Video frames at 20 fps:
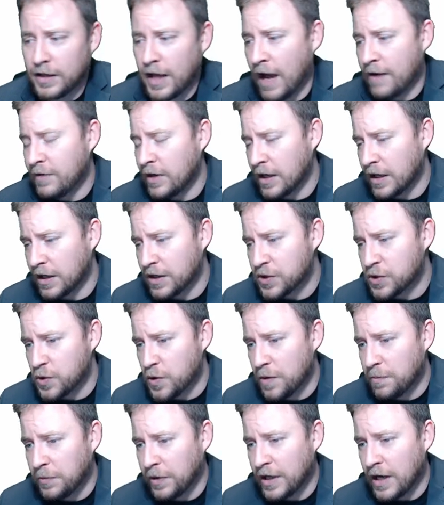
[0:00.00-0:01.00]
Having an
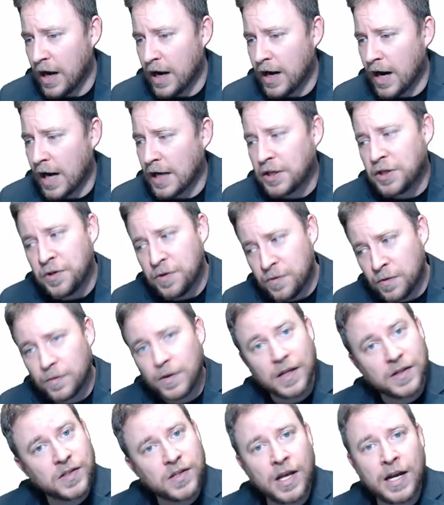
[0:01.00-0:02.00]
extremely high IQ,
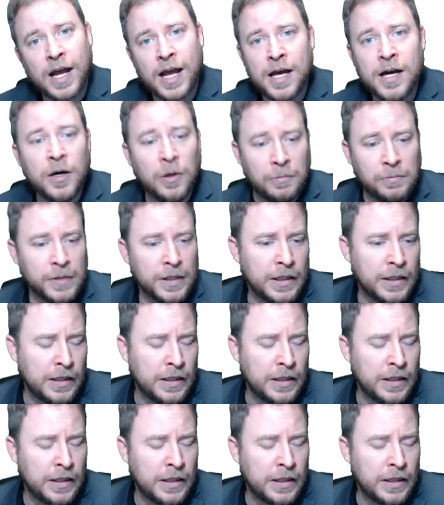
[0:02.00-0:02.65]
that's going to help.